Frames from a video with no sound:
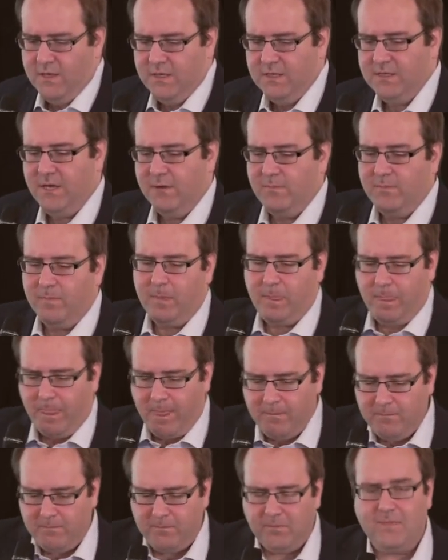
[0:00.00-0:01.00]
So
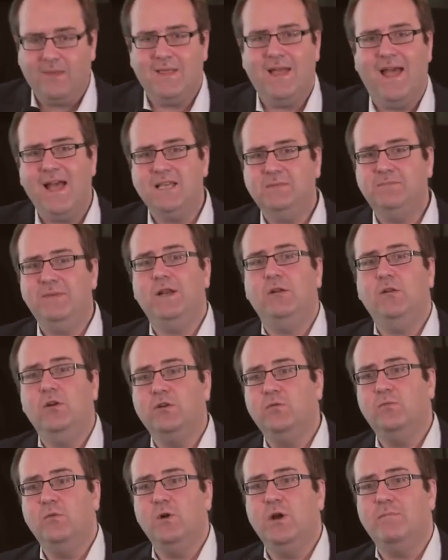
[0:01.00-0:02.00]
there has been a
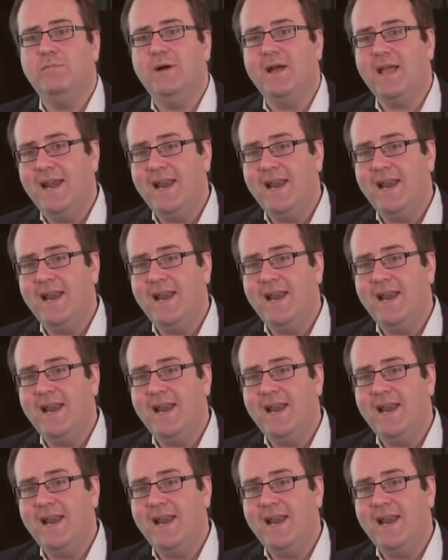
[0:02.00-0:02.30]
lot of work by